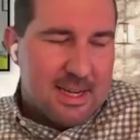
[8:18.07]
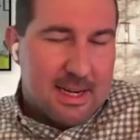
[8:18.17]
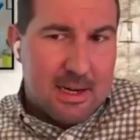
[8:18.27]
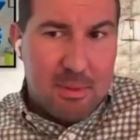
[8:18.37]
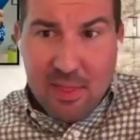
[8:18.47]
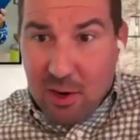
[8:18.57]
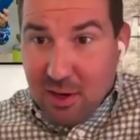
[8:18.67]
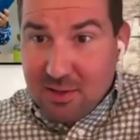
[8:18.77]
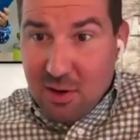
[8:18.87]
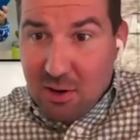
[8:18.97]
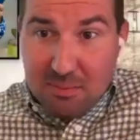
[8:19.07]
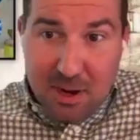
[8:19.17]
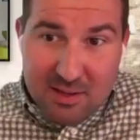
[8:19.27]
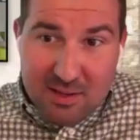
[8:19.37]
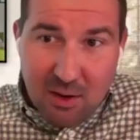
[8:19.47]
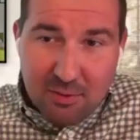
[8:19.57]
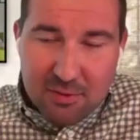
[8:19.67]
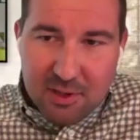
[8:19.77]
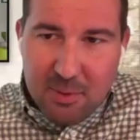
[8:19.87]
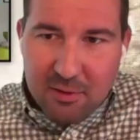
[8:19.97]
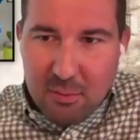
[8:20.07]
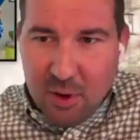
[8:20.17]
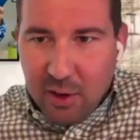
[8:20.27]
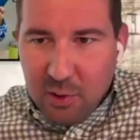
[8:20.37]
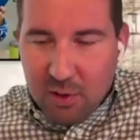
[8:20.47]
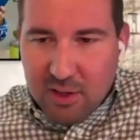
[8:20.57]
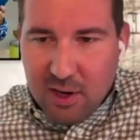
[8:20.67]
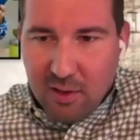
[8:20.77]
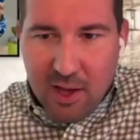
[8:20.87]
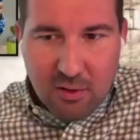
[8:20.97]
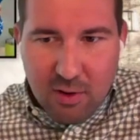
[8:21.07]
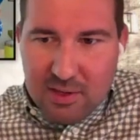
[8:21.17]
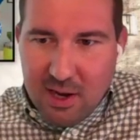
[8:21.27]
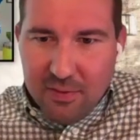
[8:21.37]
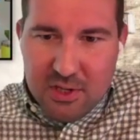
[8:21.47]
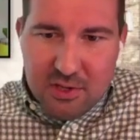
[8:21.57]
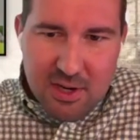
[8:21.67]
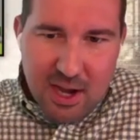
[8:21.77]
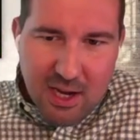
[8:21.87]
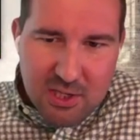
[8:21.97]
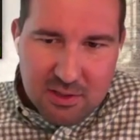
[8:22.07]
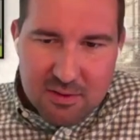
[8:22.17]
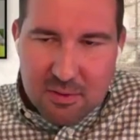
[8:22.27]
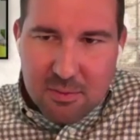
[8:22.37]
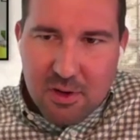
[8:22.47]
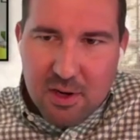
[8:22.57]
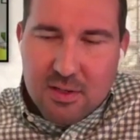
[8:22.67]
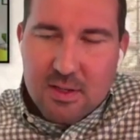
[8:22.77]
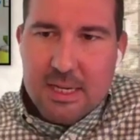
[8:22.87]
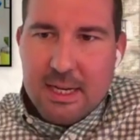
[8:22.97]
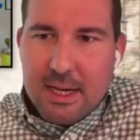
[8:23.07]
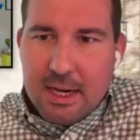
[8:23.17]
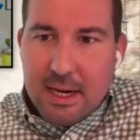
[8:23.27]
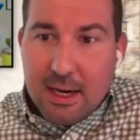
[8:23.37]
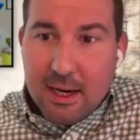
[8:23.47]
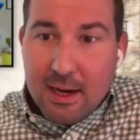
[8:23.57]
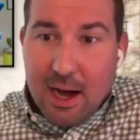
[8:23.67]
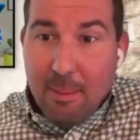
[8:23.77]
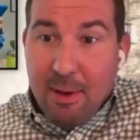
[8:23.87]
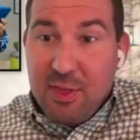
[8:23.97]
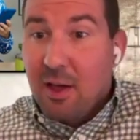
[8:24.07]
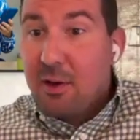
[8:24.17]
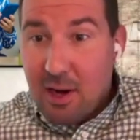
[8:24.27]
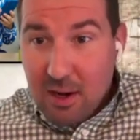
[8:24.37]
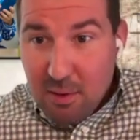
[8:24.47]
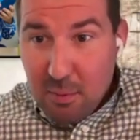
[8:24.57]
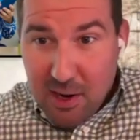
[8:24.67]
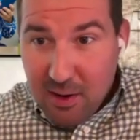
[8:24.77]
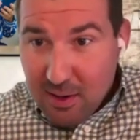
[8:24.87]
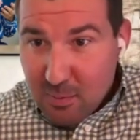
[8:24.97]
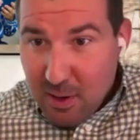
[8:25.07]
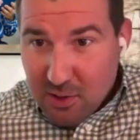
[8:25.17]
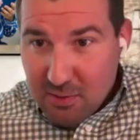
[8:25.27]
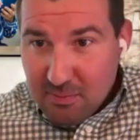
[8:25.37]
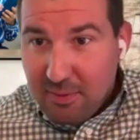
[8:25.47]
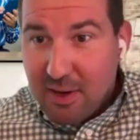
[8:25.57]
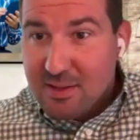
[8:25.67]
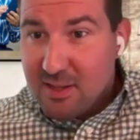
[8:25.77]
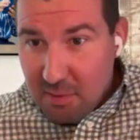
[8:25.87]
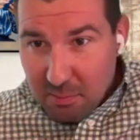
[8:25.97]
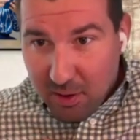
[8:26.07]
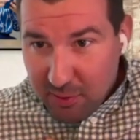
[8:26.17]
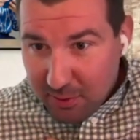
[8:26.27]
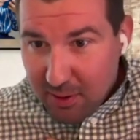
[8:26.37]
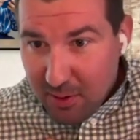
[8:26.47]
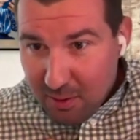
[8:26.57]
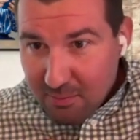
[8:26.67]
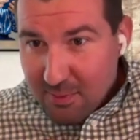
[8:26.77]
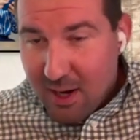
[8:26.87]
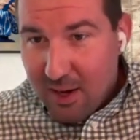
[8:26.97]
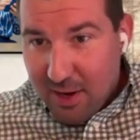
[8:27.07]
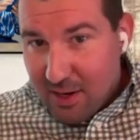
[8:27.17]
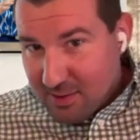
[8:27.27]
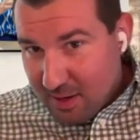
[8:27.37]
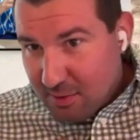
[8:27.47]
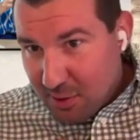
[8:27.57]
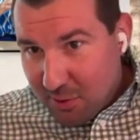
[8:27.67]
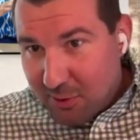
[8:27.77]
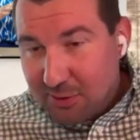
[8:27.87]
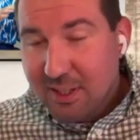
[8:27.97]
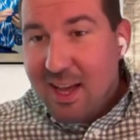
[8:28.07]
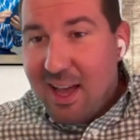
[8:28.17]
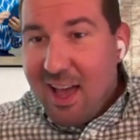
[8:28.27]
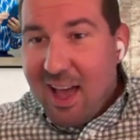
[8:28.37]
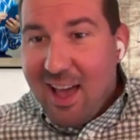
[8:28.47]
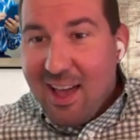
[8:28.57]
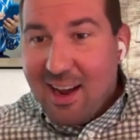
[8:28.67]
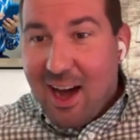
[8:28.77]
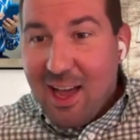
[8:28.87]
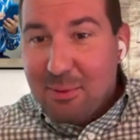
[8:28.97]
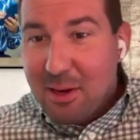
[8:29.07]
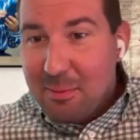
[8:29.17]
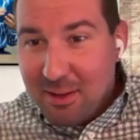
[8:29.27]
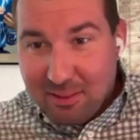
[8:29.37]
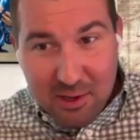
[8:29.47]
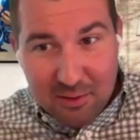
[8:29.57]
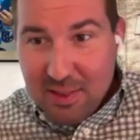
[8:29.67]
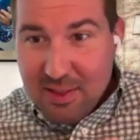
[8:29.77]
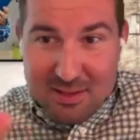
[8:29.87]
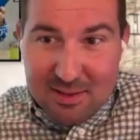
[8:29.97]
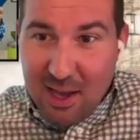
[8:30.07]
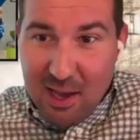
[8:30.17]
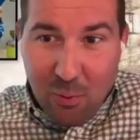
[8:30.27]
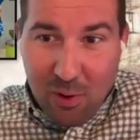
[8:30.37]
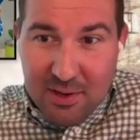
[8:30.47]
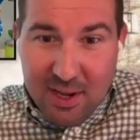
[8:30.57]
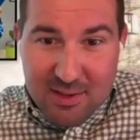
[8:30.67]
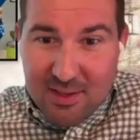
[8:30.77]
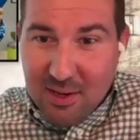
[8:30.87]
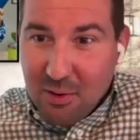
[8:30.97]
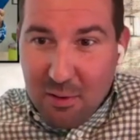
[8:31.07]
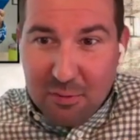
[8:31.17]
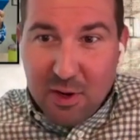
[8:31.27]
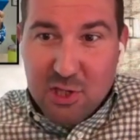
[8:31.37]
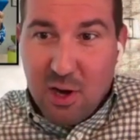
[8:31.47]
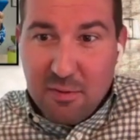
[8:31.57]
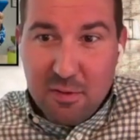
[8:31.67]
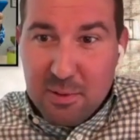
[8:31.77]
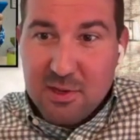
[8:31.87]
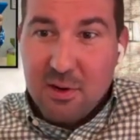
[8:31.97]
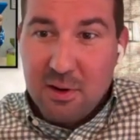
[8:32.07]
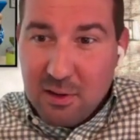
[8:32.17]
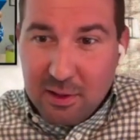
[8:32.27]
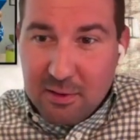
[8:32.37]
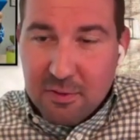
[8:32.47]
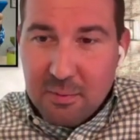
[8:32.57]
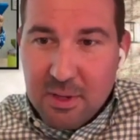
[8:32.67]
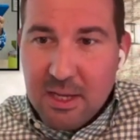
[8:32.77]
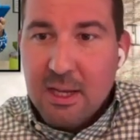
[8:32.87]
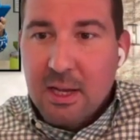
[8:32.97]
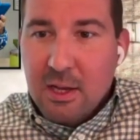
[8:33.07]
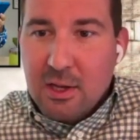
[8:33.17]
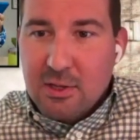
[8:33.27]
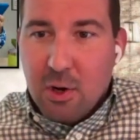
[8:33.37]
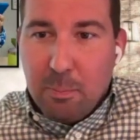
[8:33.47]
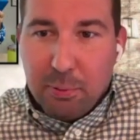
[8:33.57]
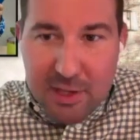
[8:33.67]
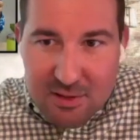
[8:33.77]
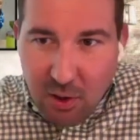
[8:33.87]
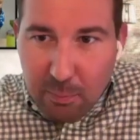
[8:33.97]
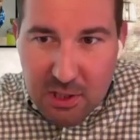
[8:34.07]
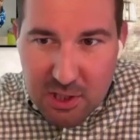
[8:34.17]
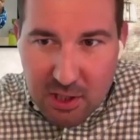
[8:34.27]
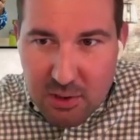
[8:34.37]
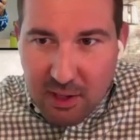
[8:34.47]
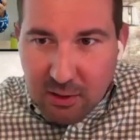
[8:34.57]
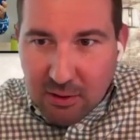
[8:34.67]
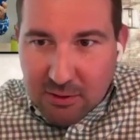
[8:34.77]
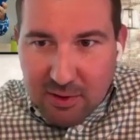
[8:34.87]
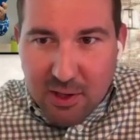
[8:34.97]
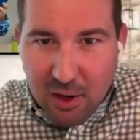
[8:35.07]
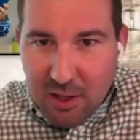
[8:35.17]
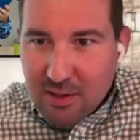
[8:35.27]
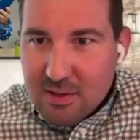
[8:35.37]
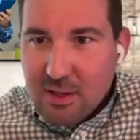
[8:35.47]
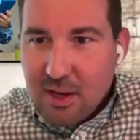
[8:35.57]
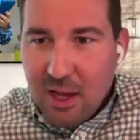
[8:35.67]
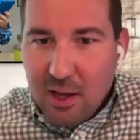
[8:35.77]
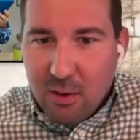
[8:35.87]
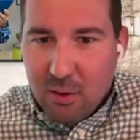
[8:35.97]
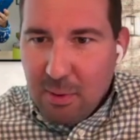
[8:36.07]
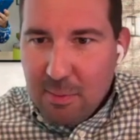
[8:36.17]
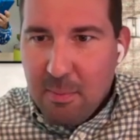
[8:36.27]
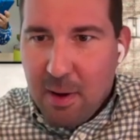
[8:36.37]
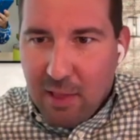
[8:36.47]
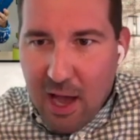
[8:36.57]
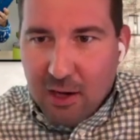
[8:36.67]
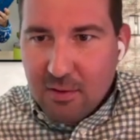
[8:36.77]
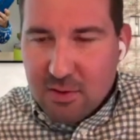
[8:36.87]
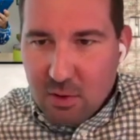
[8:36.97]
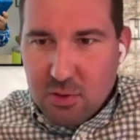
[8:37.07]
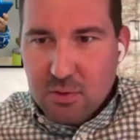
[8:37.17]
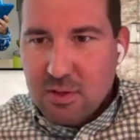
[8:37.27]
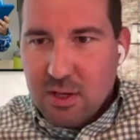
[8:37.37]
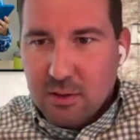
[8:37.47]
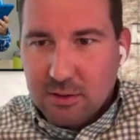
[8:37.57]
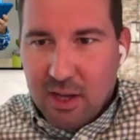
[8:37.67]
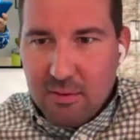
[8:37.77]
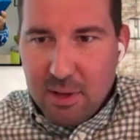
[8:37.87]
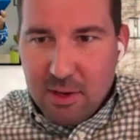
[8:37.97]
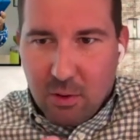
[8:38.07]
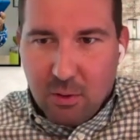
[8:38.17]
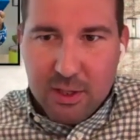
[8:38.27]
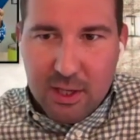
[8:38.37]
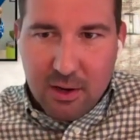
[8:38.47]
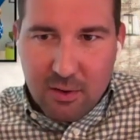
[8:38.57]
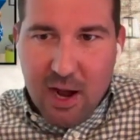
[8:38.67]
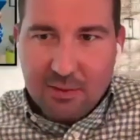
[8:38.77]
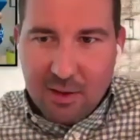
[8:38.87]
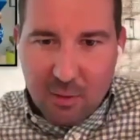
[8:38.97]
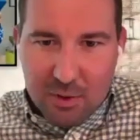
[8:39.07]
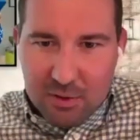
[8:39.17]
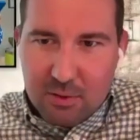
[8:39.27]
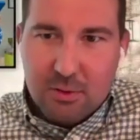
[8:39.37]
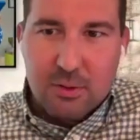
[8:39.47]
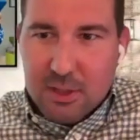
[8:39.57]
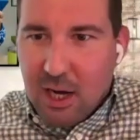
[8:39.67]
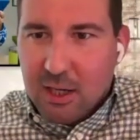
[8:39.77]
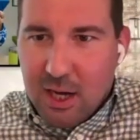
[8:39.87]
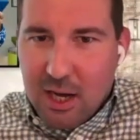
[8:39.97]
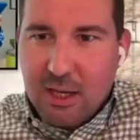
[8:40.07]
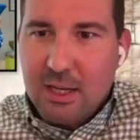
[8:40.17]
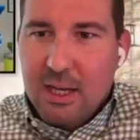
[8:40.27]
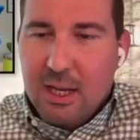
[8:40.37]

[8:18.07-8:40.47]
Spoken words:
And then also myself, coming from Raleigh, North Carolina, right down the street actually from Chris. I'm at the other end of the parenting spectrum. I've got a 7-month-old at home, not a 7-year-old. And I am coming literally, this is day 1, day 0, fresh off of paternity leave for me. So please don't be judgmental to the audience today on maybe my lack of social skills. I've been only interacting with Goo Goo Gaga.